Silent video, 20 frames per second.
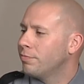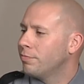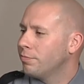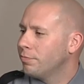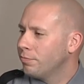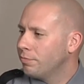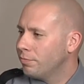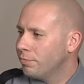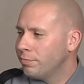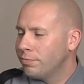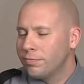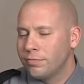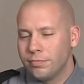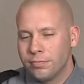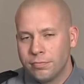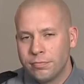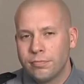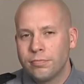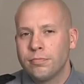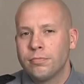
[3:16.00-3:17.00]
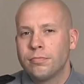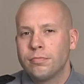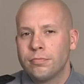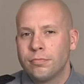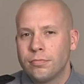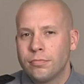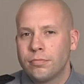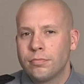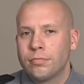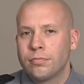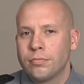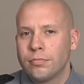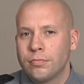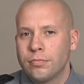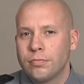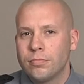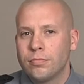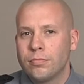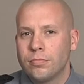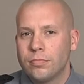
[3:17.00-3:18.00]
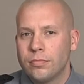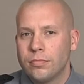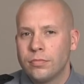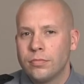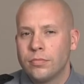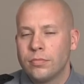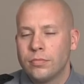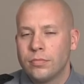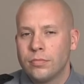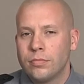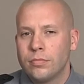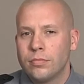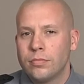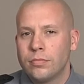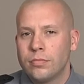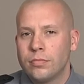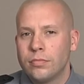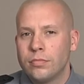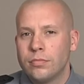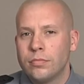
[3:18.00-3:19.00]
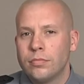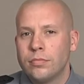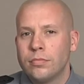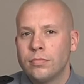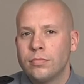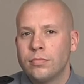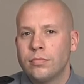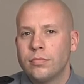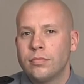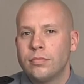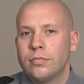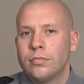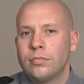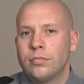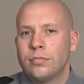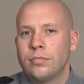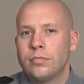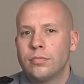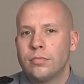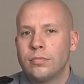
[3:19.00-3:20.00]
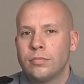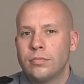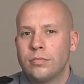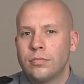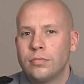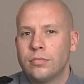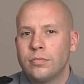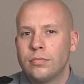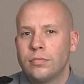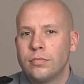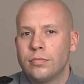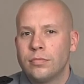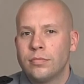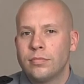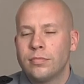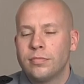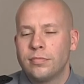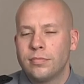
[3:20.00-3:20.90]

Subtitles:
The person shown says nothing.